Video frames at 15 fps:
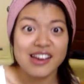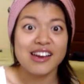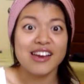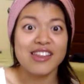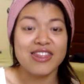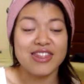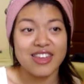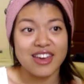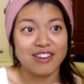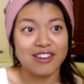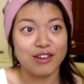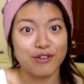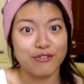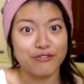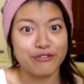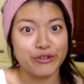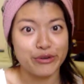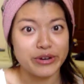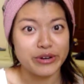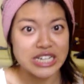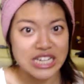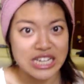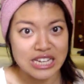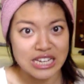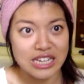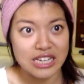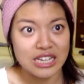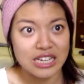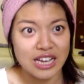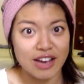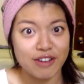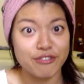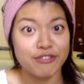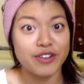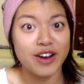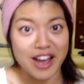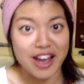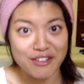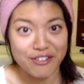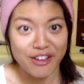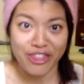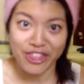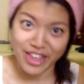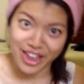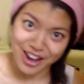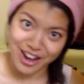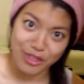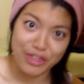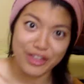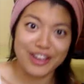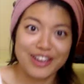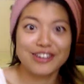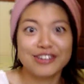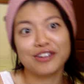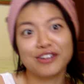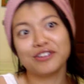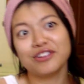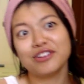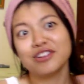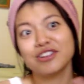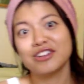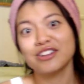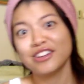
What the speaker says: And then you have fruit and tea at 5, and then nothing until